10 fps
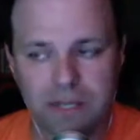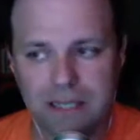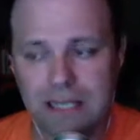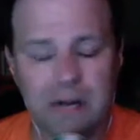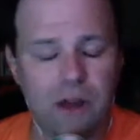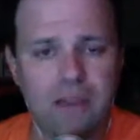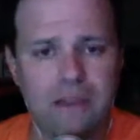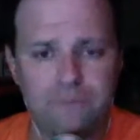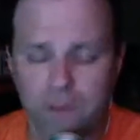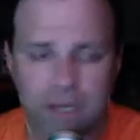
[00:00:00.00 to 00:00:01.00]
I don't know how they
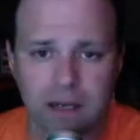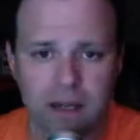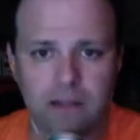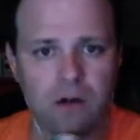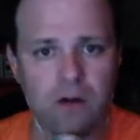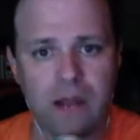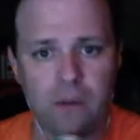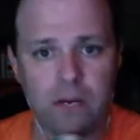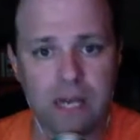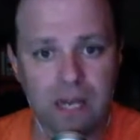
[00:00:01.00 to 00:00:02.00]
freaking got their own
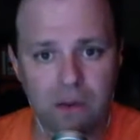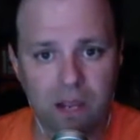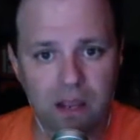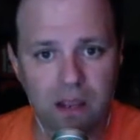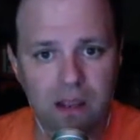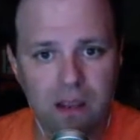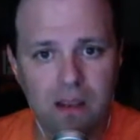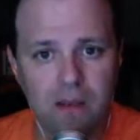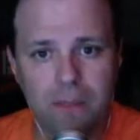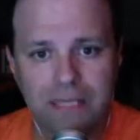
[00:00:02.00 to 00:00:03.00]
network anyway,
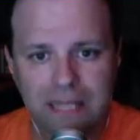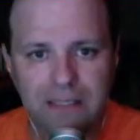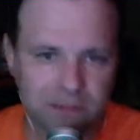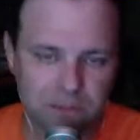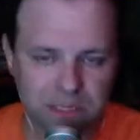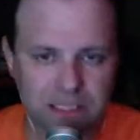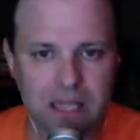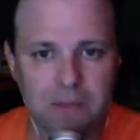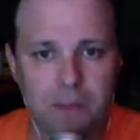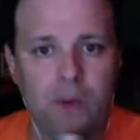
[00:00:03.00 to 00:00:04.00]
but that's beside
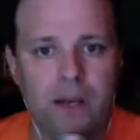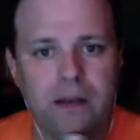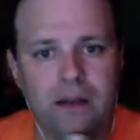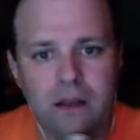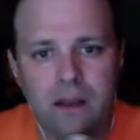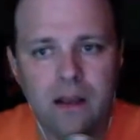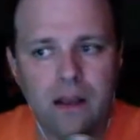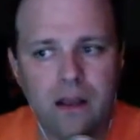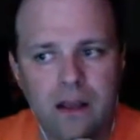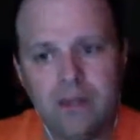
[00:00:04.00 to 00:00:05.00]
the point.
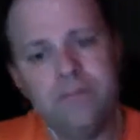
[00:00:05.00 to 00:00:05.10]
It